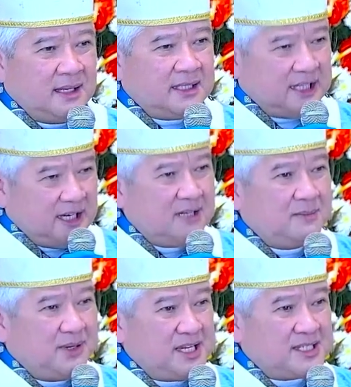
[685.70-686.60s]
And the little
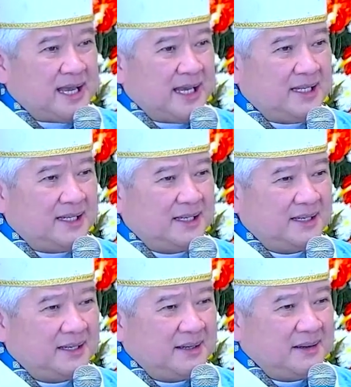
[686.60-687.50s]
boy said,
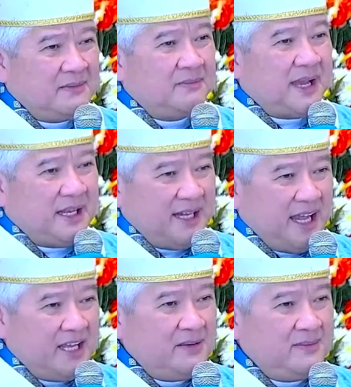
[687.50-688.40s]
"My
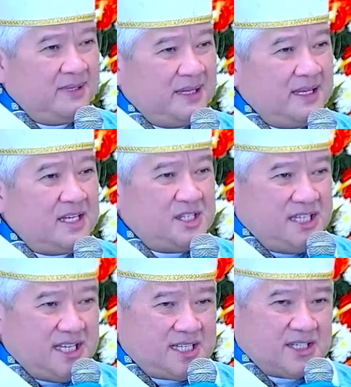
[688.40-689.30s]
name is
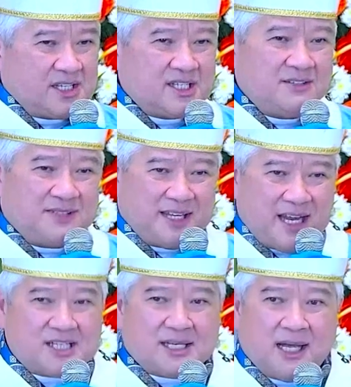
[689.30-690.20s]
Jesus of
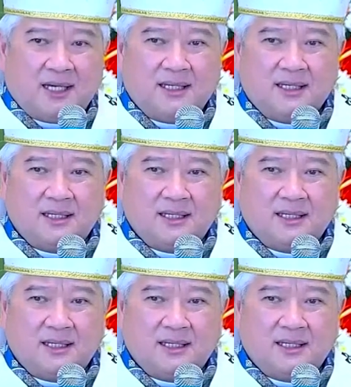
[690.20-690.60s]
Teresa."